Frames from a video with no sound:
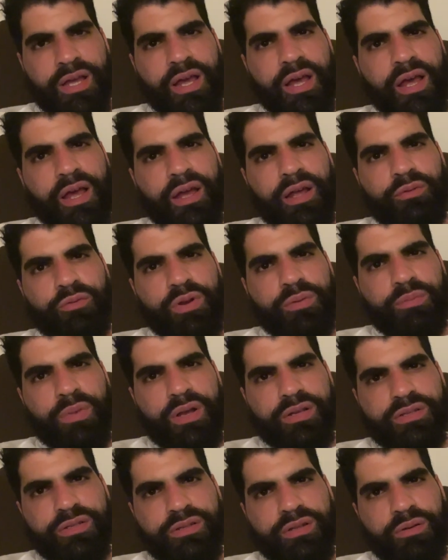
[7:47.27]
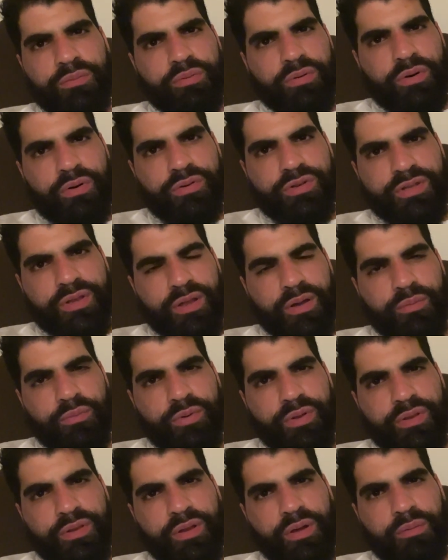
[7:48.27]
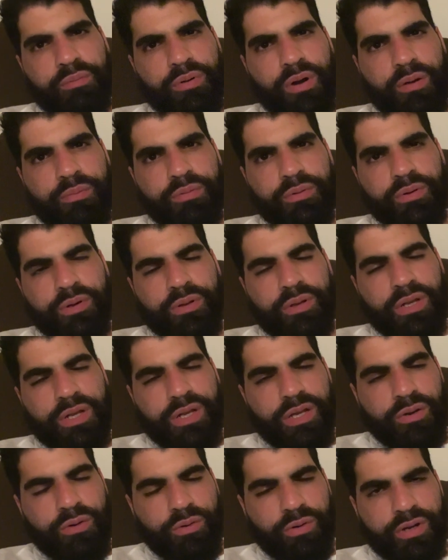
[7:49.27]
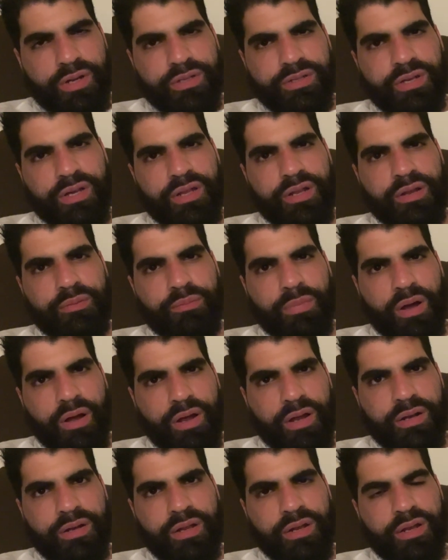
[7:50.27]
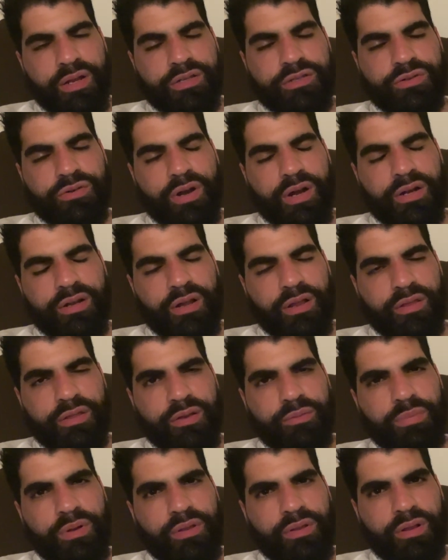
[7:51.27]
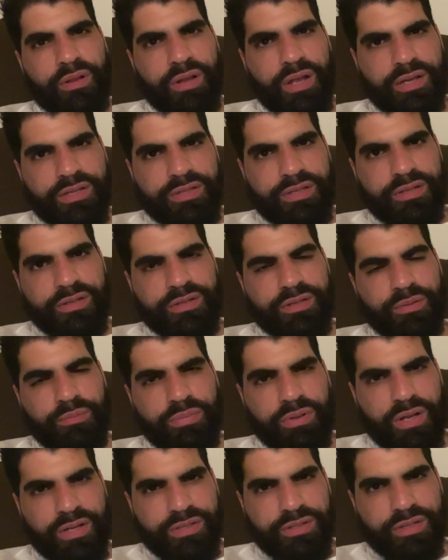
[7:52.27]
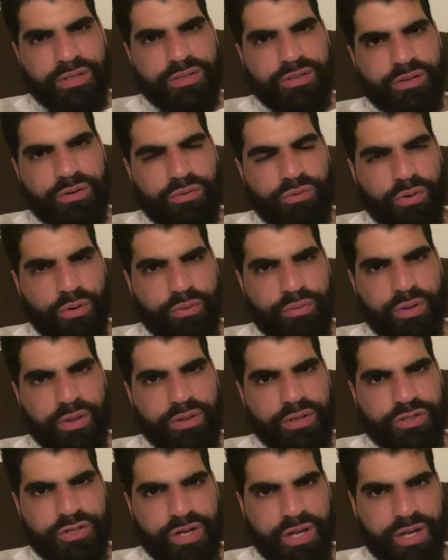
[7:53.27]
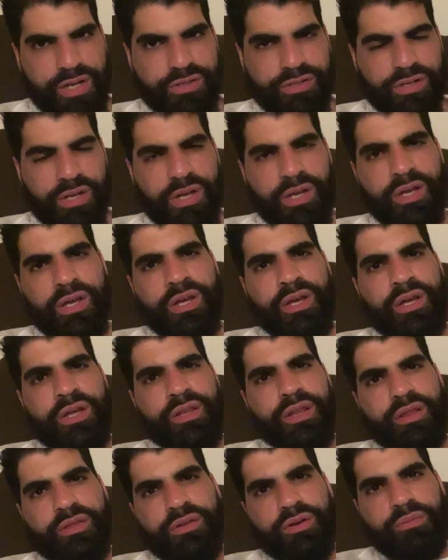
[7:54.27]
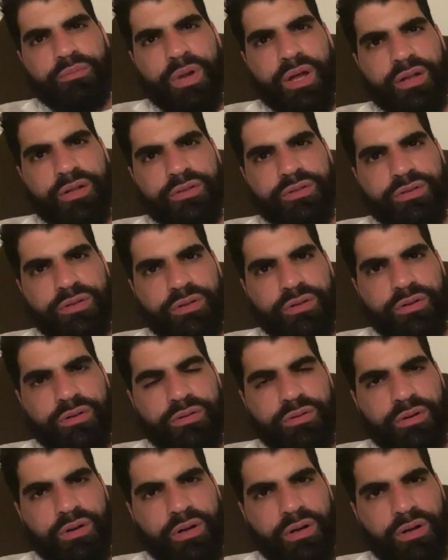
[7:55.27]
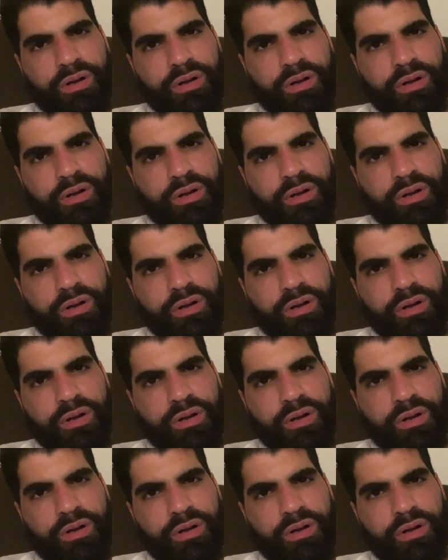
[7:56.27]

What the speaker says: and we must approach them with a properly orientated mind and extract nothing but the lessons, the blessings, the growth, and the change that they're meant to